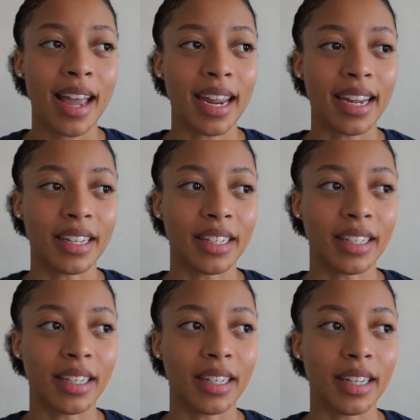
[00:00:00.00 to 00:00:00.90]

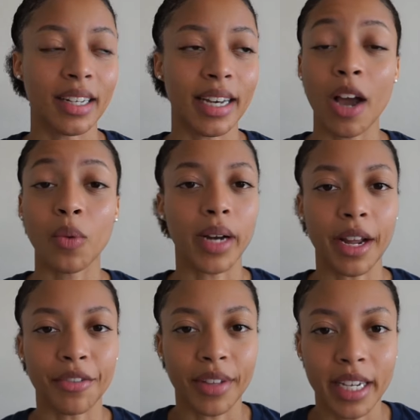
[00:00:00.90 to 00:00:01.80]
and now when
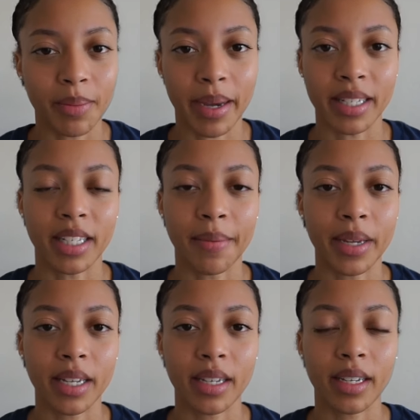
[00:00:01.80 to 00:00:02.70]
I flex my
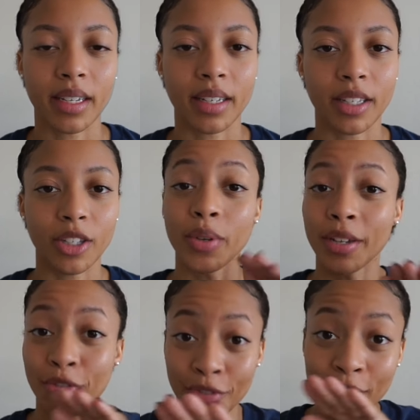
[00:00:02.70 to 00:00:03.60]
stomach, you
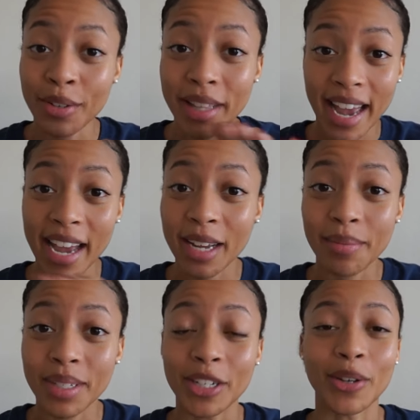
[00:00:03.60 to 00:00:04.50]
can feel the
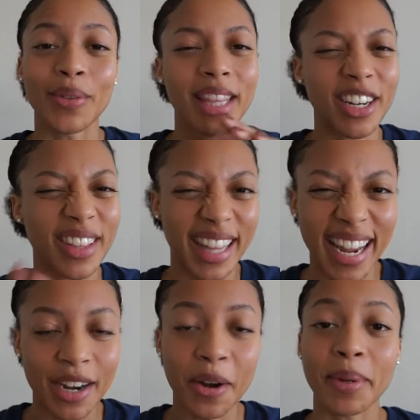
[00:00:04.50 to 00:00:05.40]
abs, you know, they're
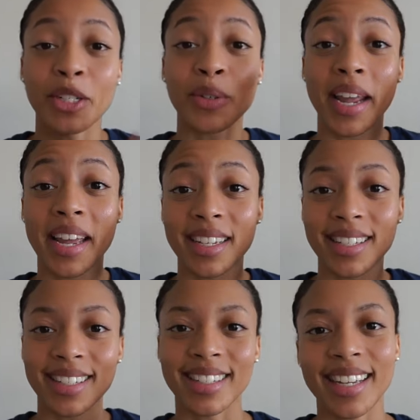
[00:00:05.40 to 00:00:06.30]
there, but you can't
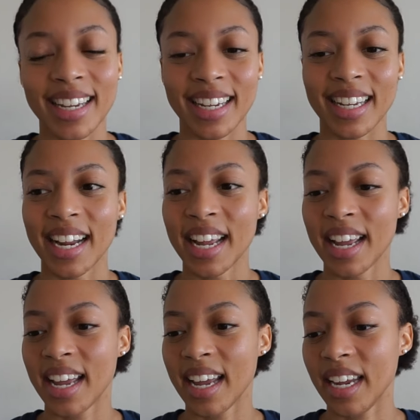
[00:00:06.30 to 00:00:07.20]
see it.
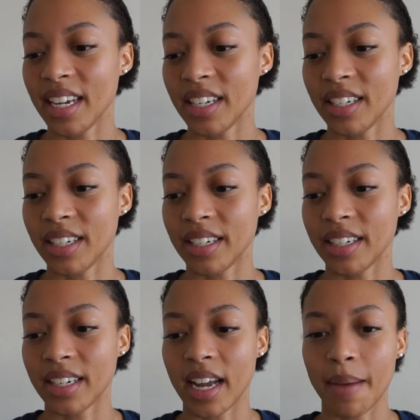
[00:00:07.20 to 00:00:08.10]
And
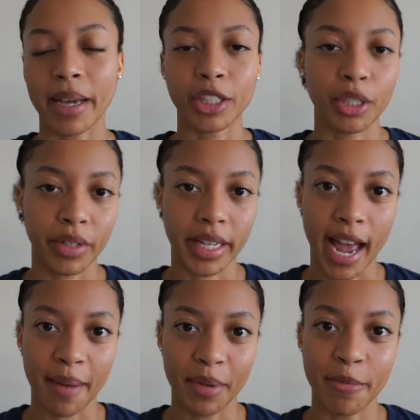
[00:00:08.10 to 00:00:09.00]
I'm actually really
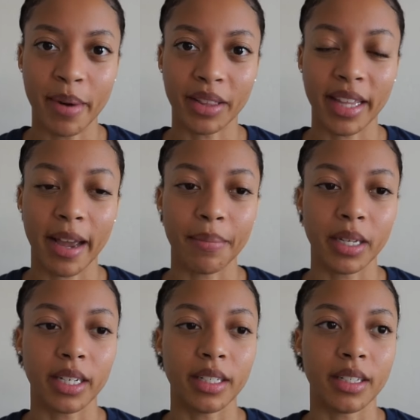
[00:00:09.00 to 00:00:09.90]
happy about that
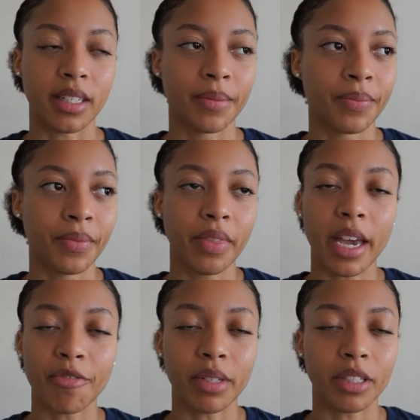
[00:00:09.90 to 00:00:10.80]
because
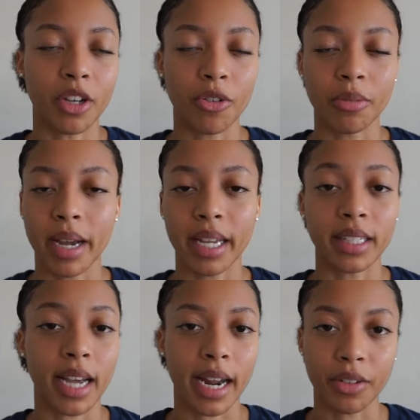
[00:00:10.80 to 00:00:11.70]
I've been toned my
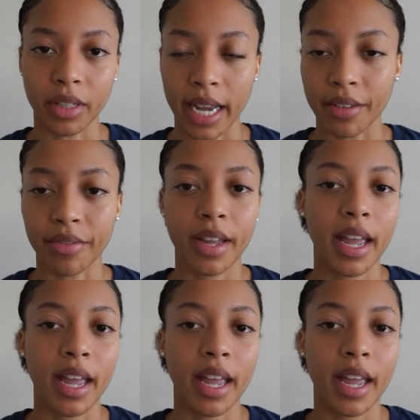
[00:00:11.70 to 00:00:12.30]
entire life.